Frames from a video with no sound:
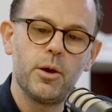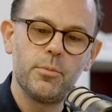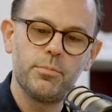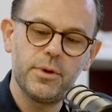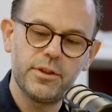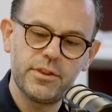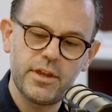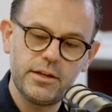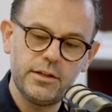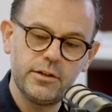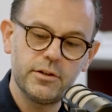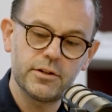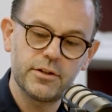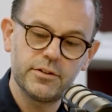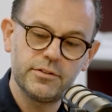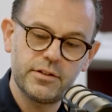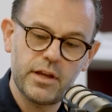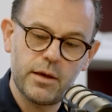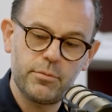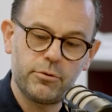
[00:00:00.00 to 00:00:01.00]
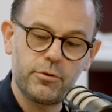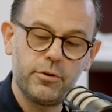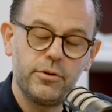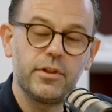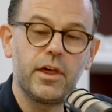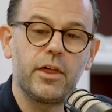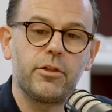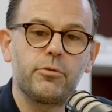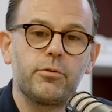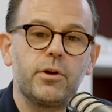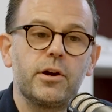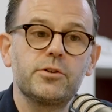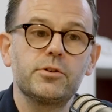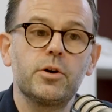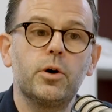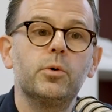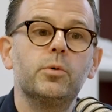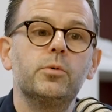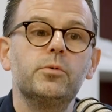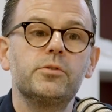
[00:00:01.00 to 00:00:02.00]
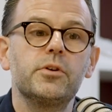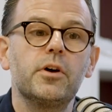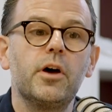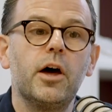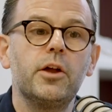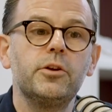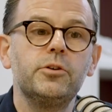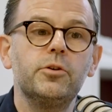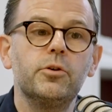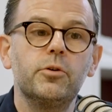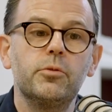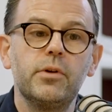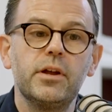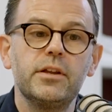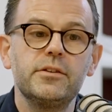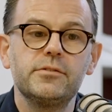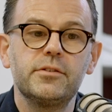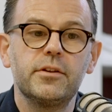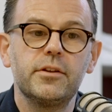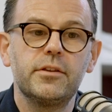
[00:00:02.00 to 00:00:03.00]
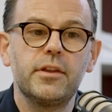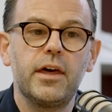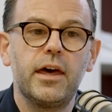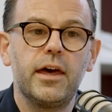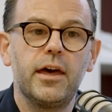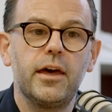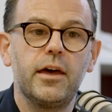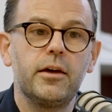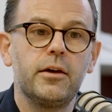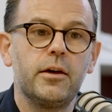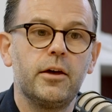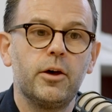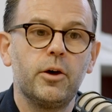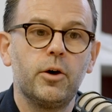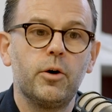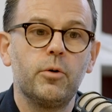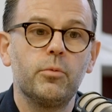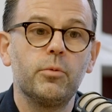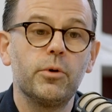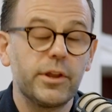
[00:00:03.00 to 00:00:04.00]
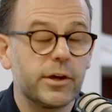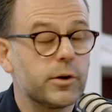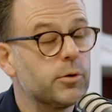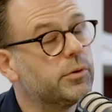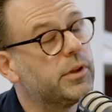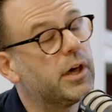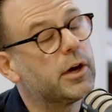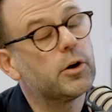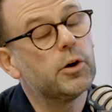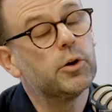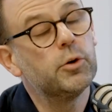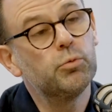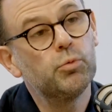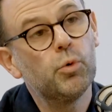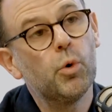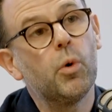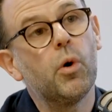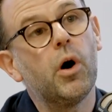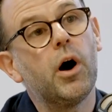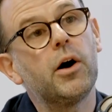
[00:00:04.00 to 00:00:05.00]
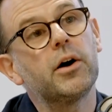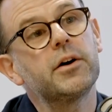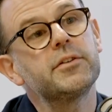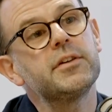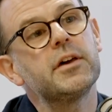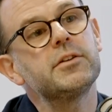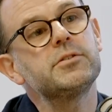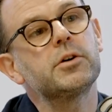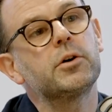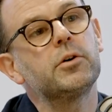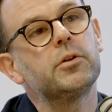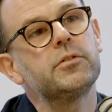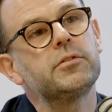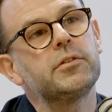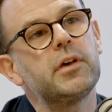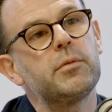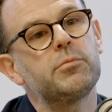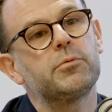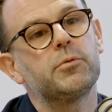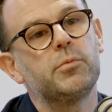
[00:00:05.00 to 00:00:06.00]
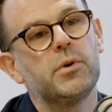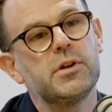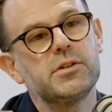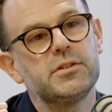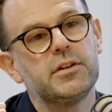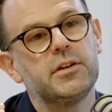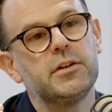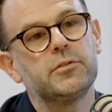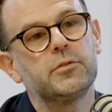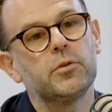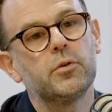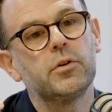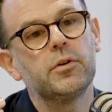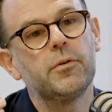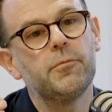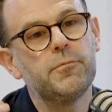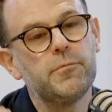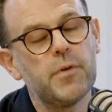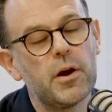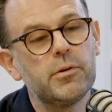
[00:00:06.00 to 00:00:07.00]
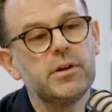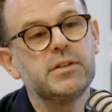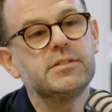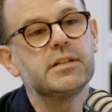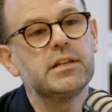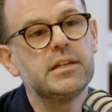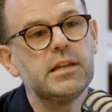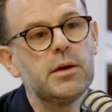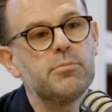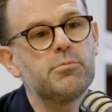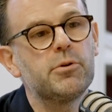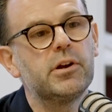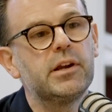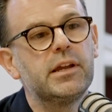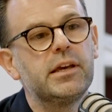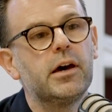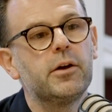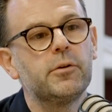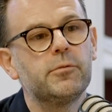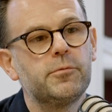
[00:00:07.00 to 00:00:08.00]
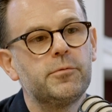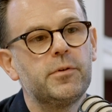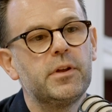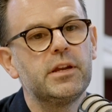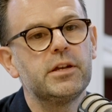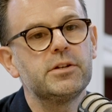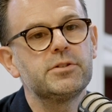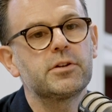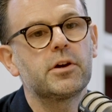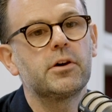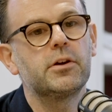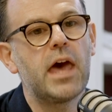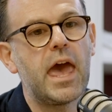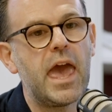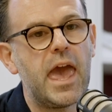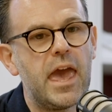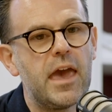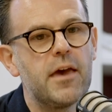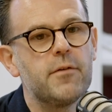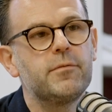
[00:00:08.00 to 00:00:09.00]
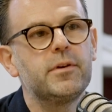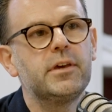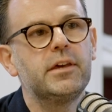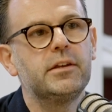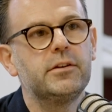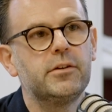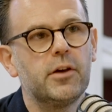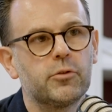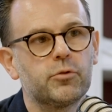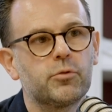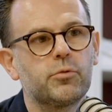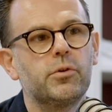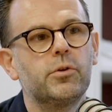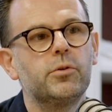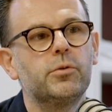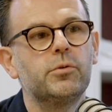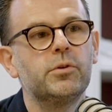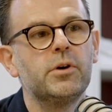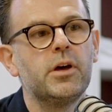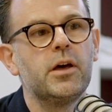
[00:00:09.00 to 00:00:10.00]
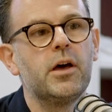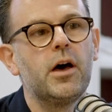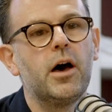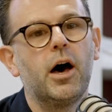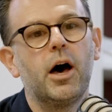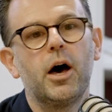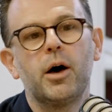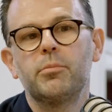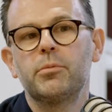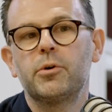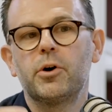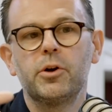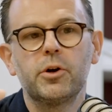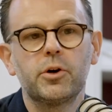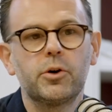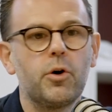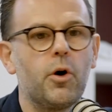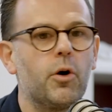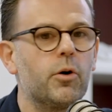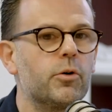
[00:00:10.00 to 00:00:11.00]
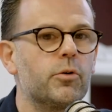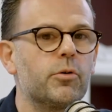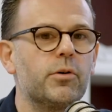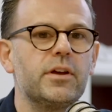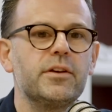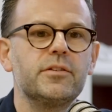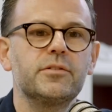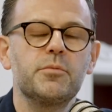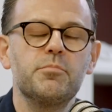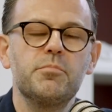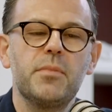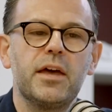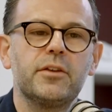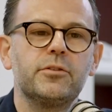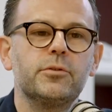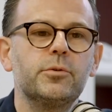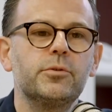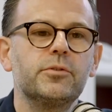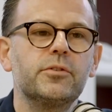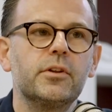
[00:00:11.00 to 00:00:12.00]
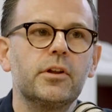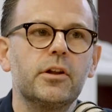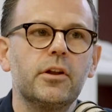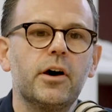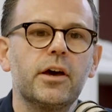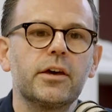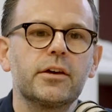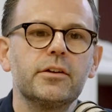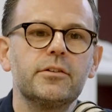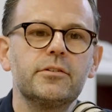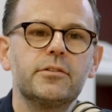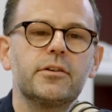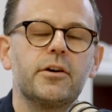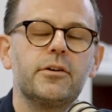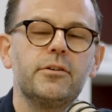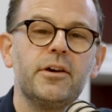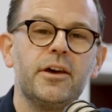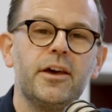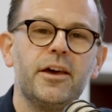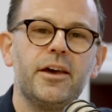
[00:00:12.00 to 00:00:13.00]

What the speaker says: But then you kind of step through that threshold and you're into what they call their kind of raw architecture concept, which is very deliberately unfinished, kind of heavy industrial, kind of concretes and metals and the like. And so